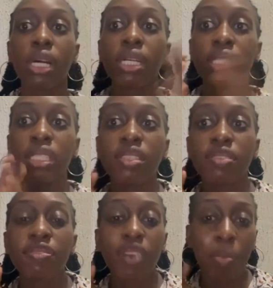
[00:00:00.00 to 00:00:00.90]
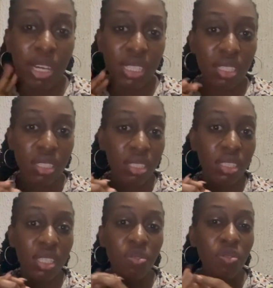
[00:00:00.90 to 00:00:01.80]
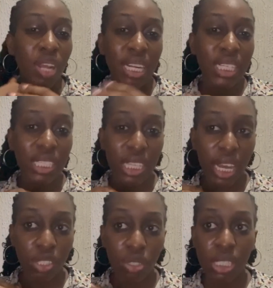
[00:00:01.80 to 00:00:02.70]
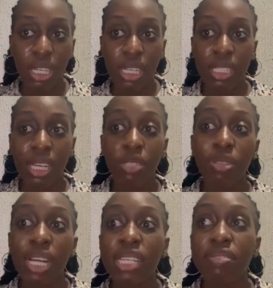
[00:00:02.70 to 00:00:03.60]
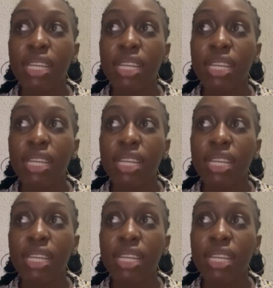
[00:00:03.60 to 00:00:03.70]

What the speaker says: the pharmacy severely dehydrated, especially if